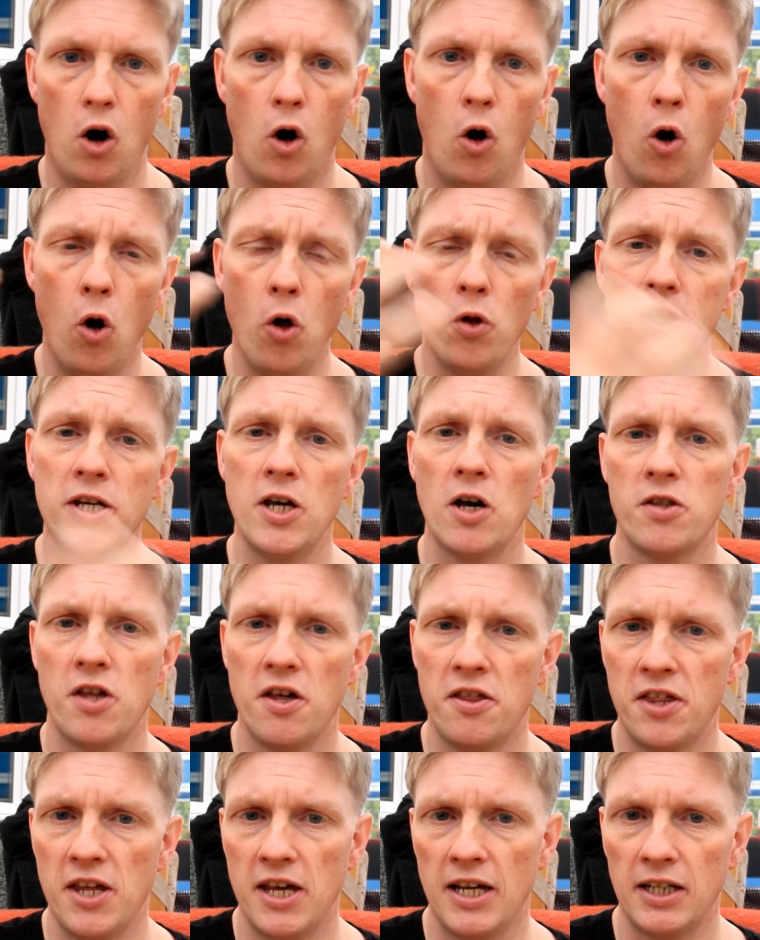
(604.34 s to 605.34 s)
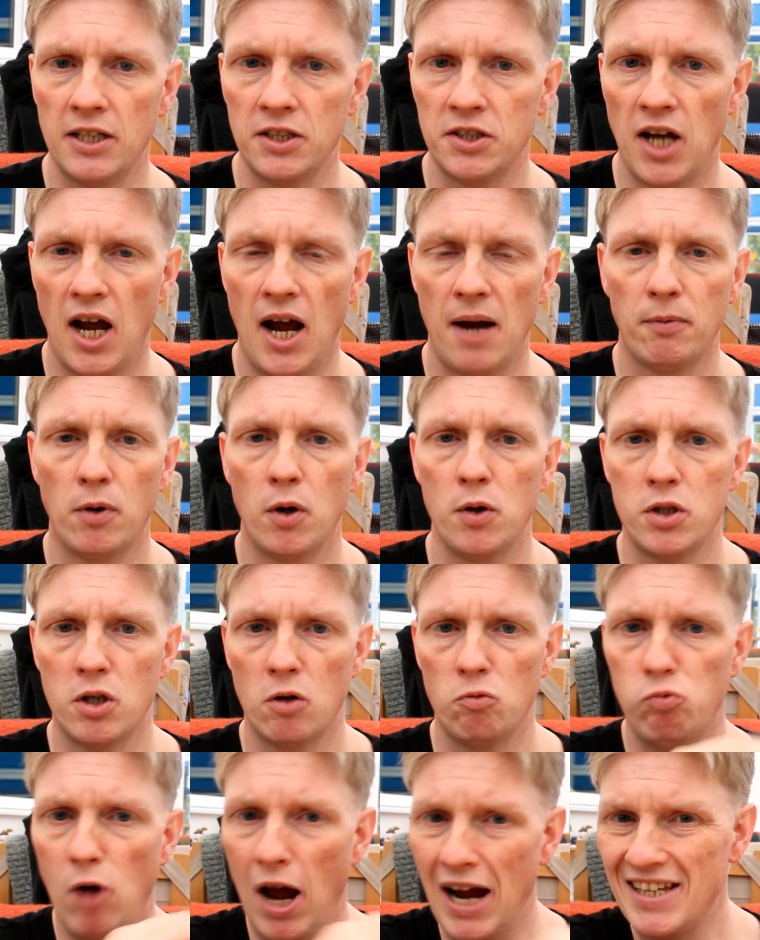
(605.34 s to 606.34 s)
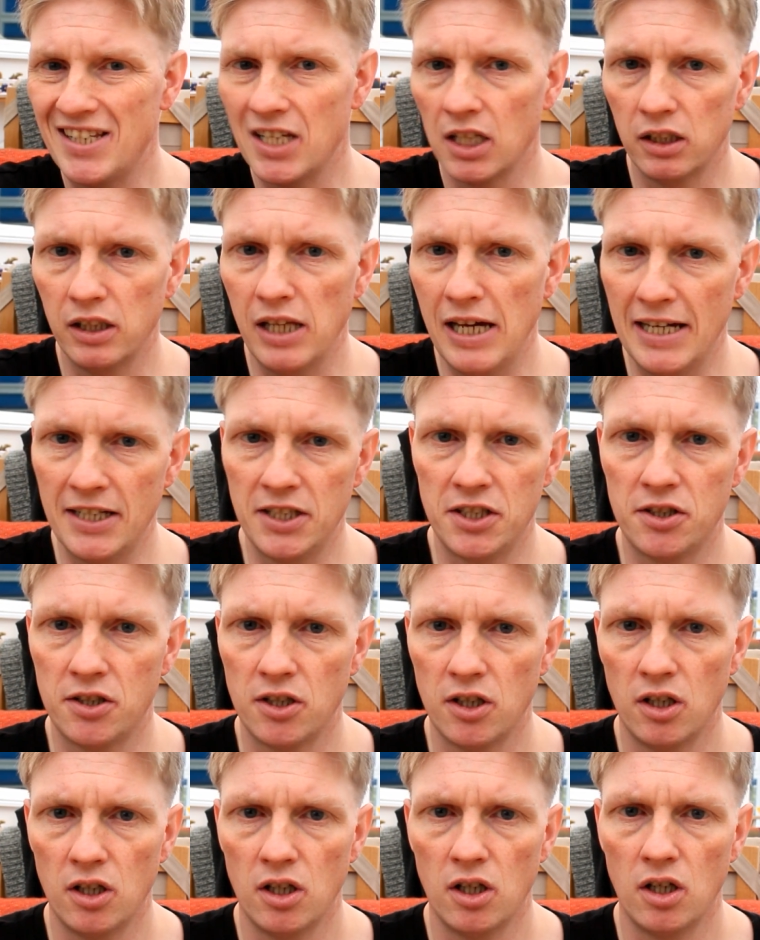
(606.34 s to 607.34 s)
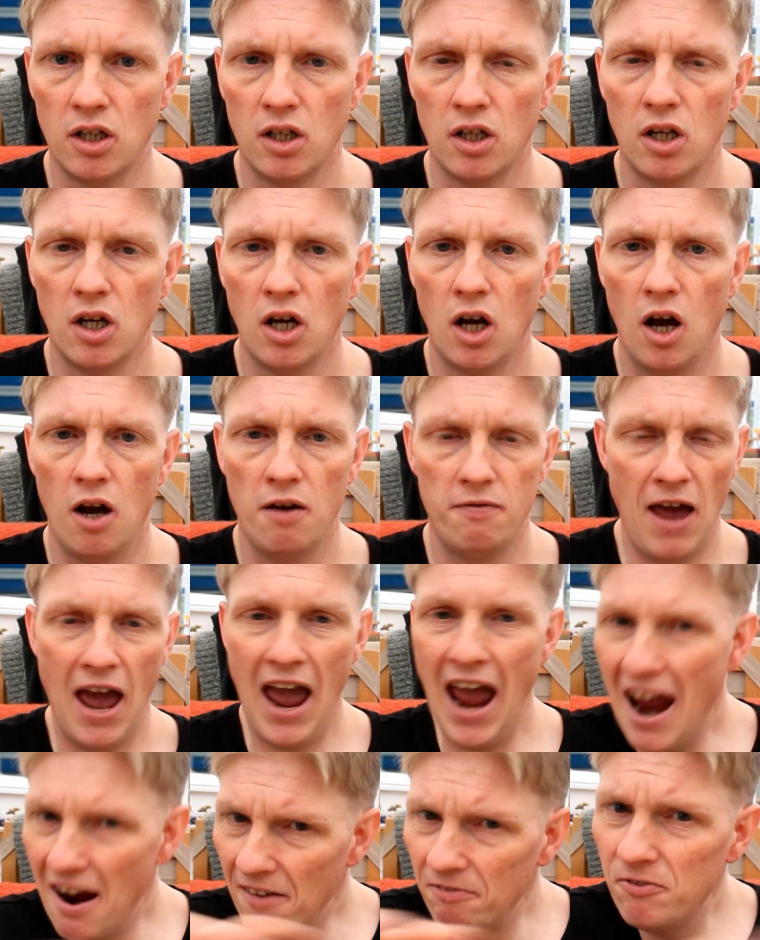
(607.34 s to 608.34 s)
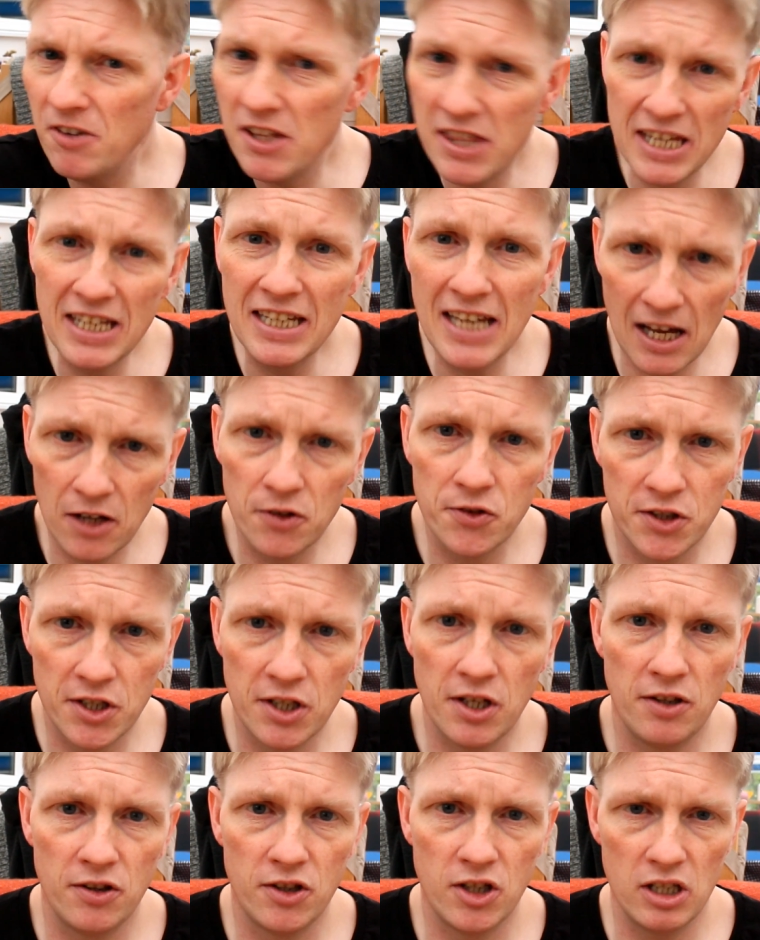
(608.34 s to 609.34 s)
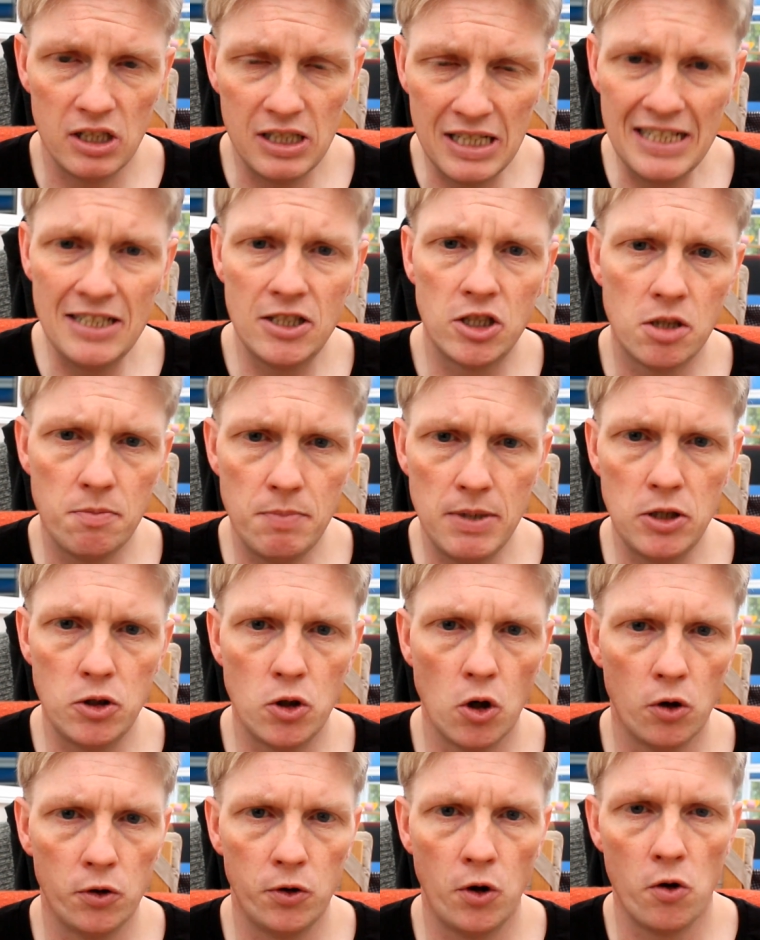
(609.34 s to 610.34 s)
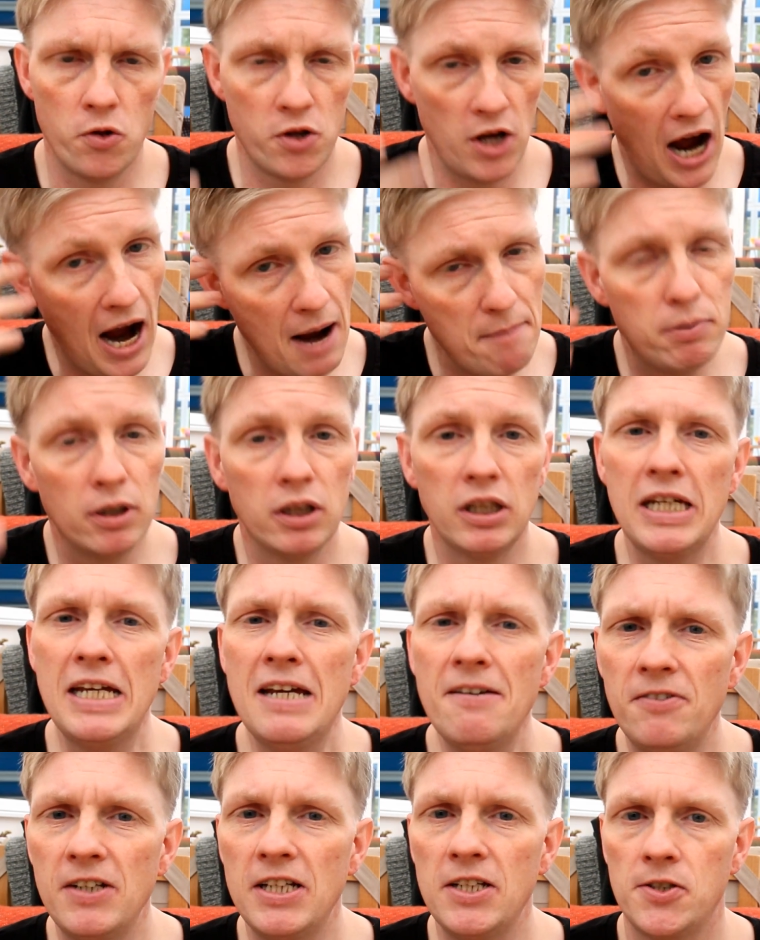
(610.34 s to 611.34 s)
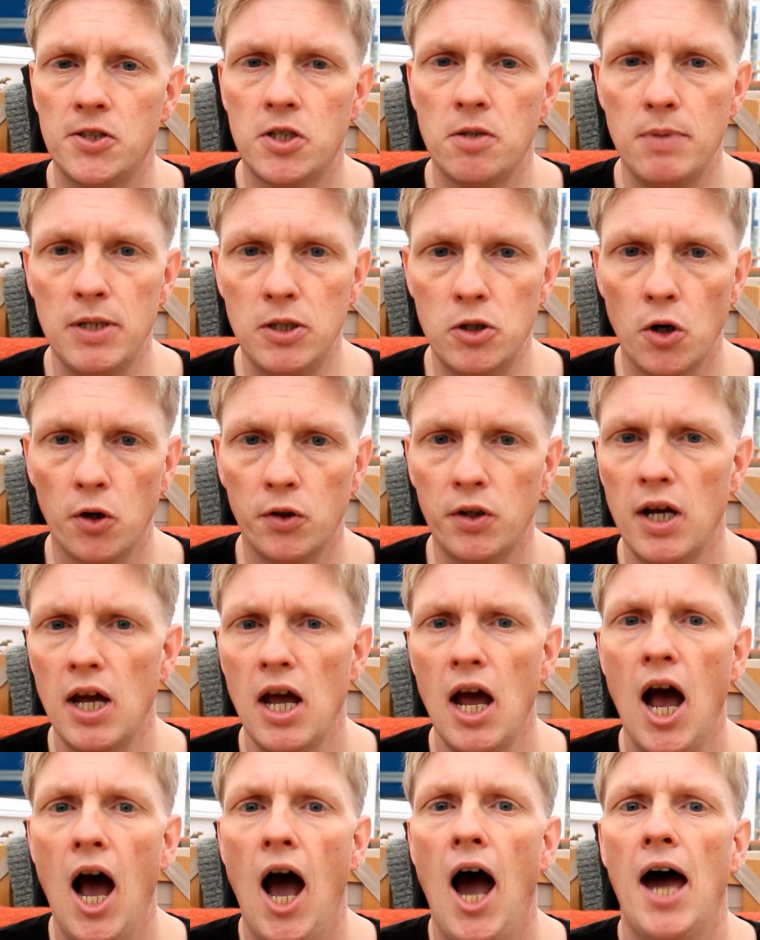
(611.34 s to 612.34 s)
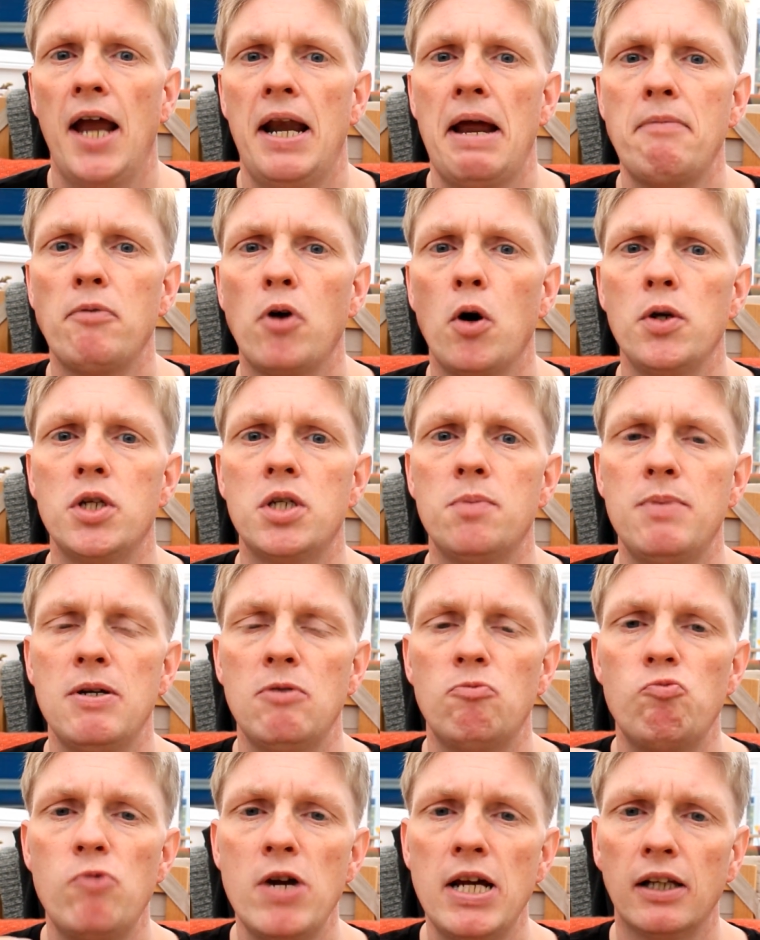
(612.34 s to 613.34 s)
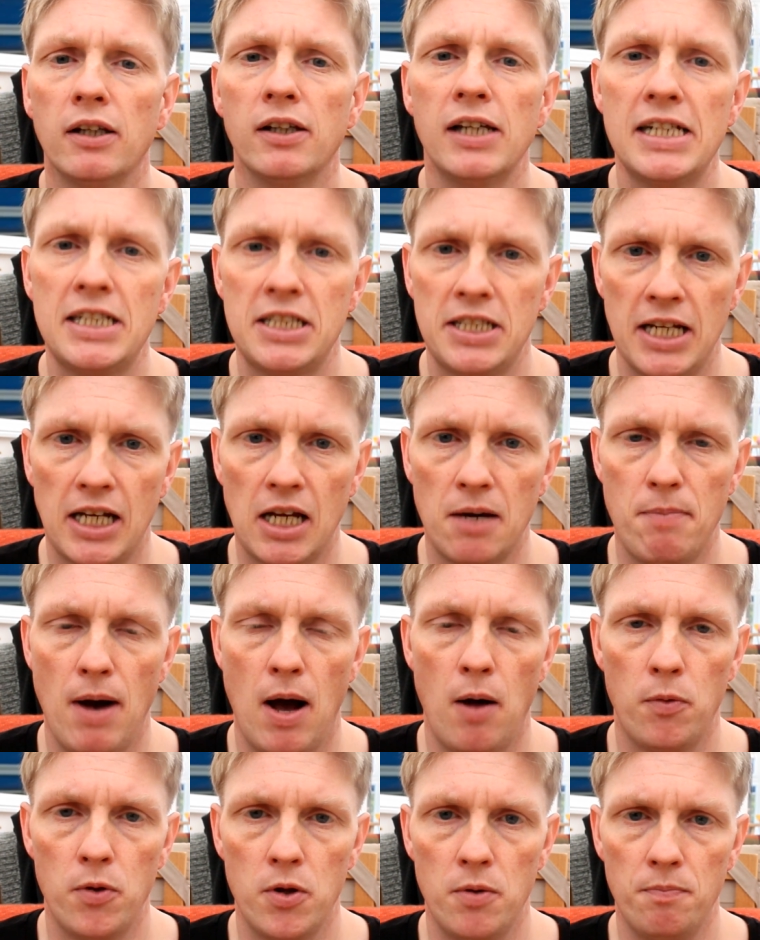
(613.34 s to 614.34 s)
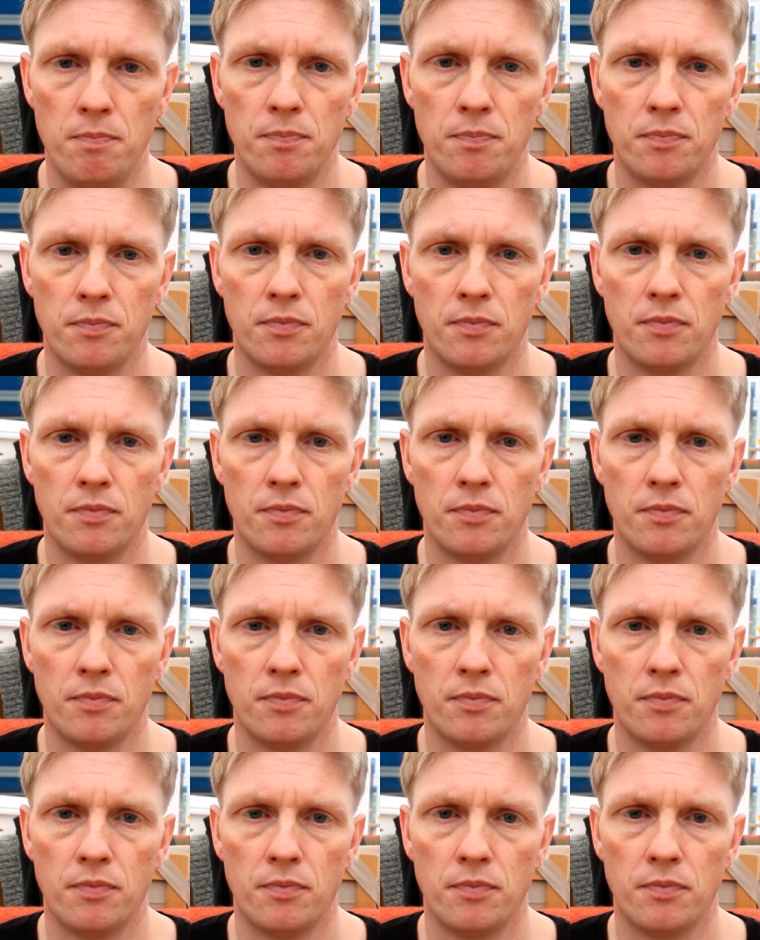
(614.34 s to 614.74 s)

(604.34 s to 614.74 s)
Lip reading: All the other things, I'm going to write a list. Everything else that needs to be done or that I believe needs to be done, and I'm going to be realistic about them.